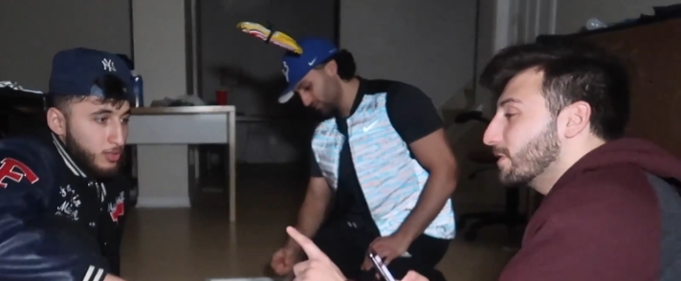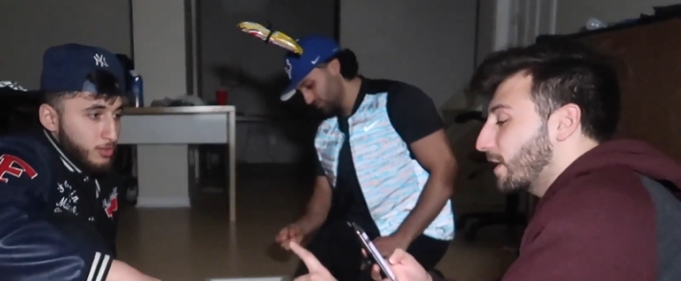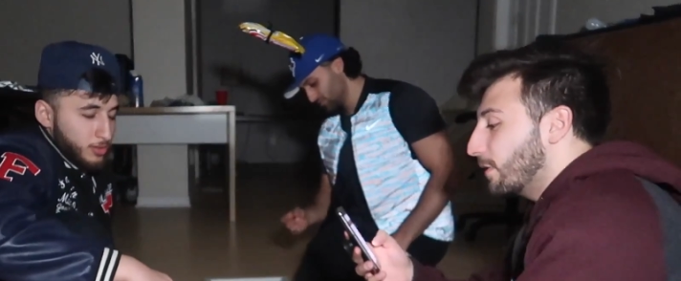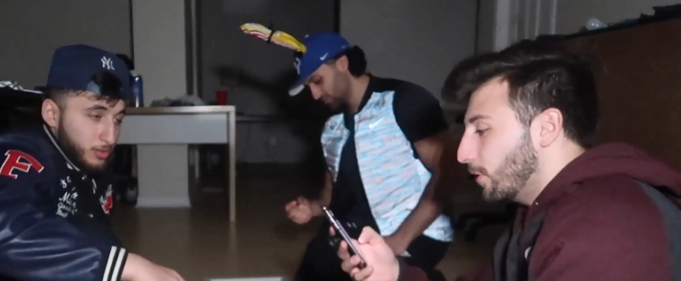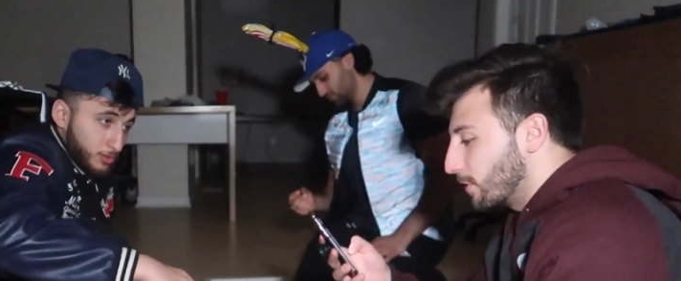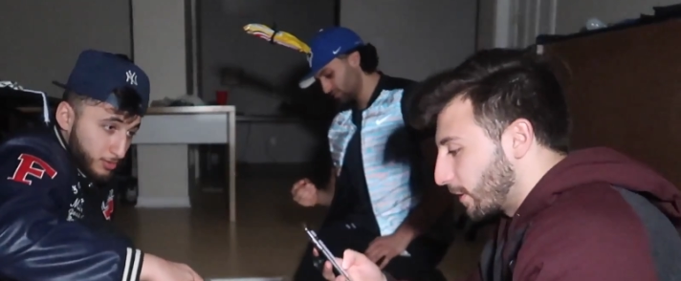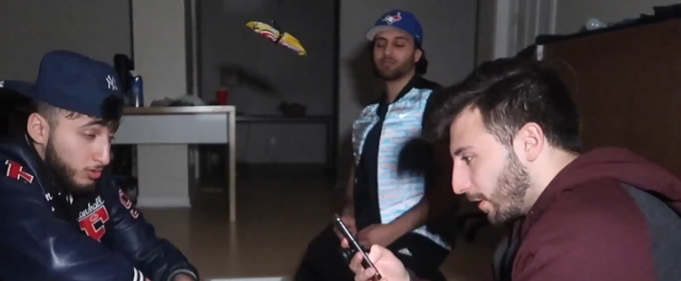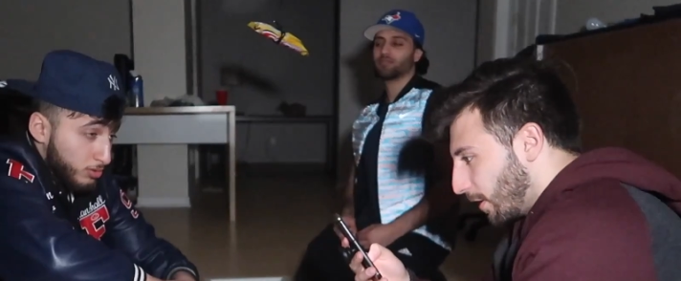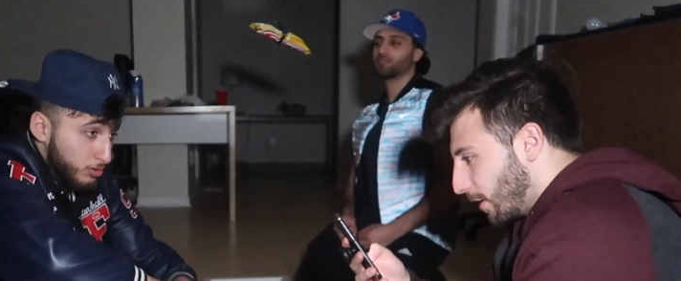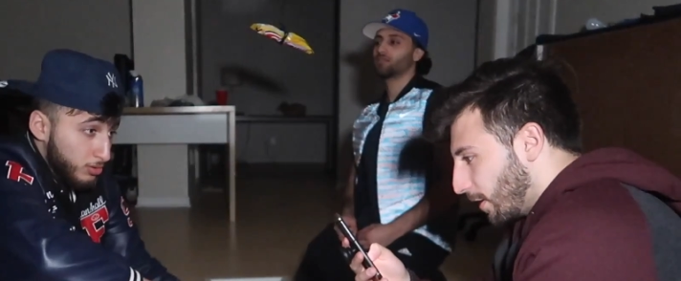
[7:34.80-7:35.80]
Speaker 1: only.
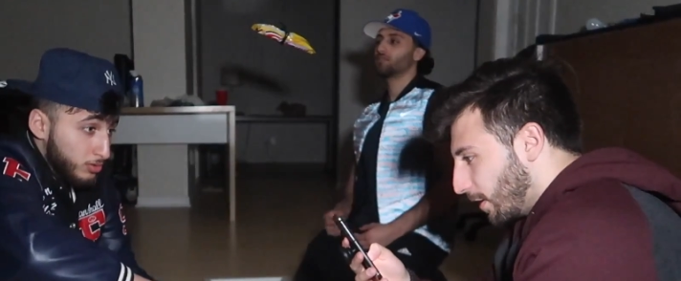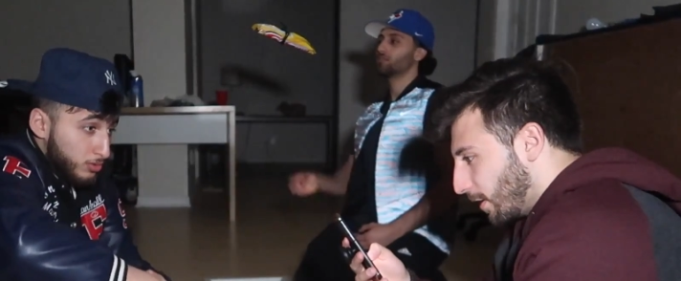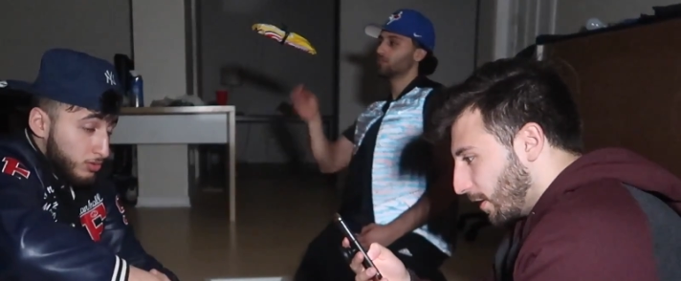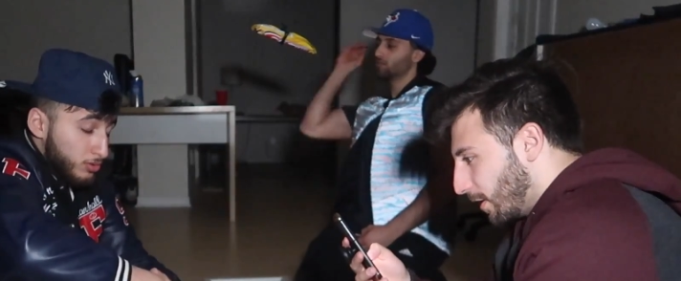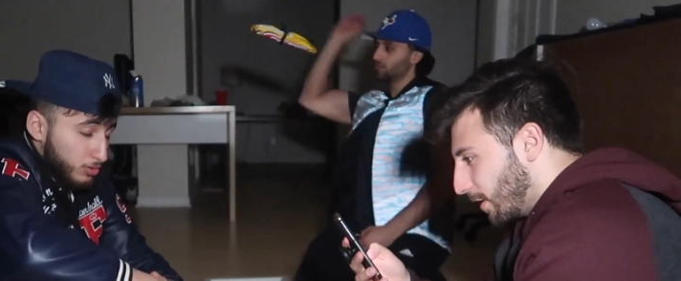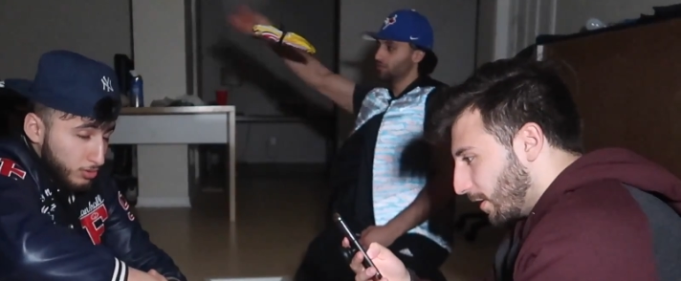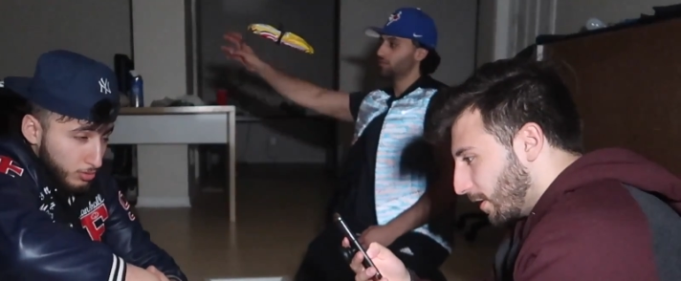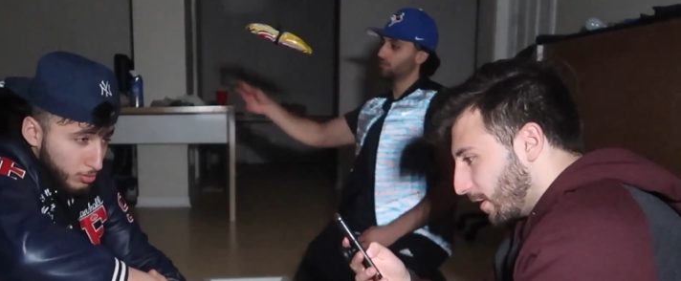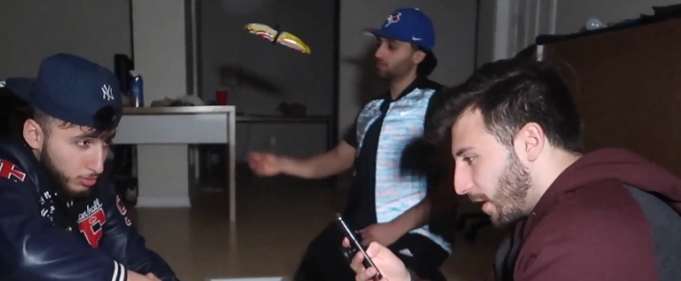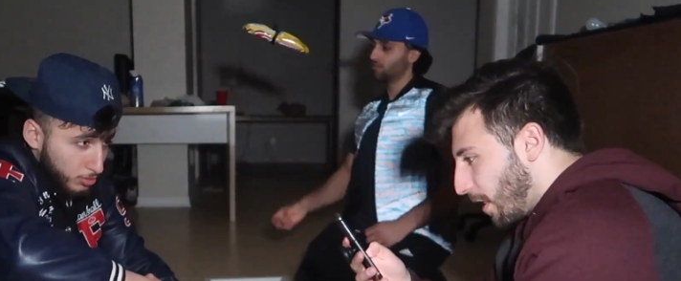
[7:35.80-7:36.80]

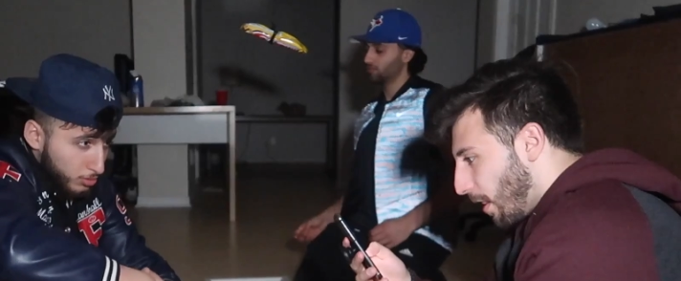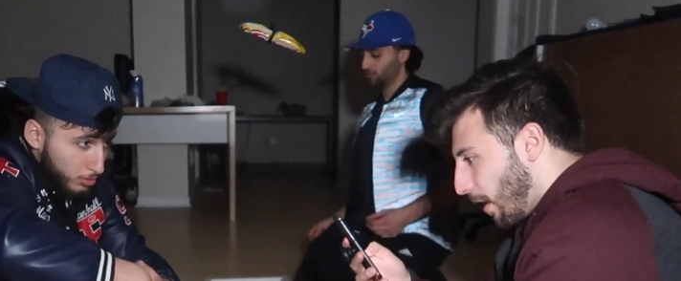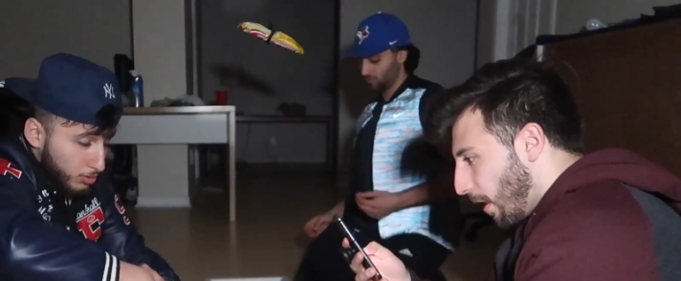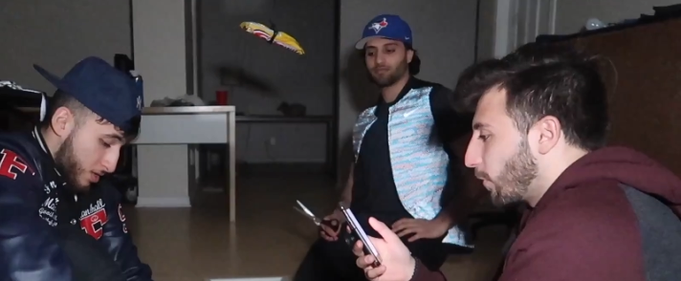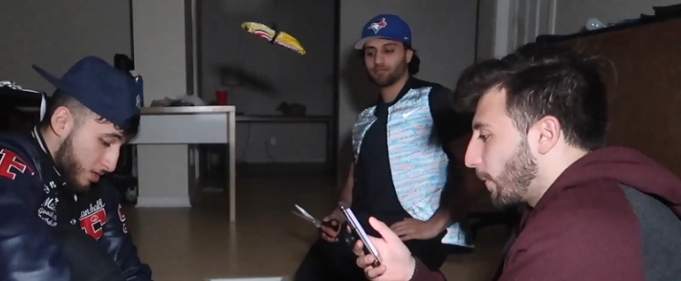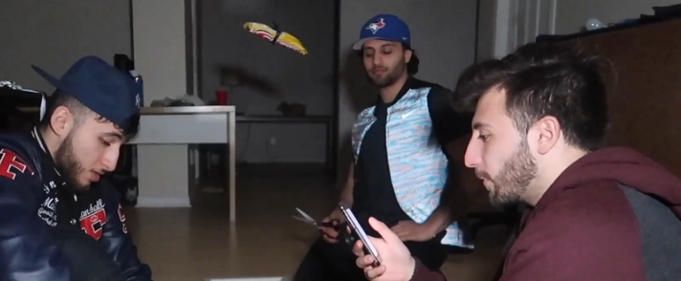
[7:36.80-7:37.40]
One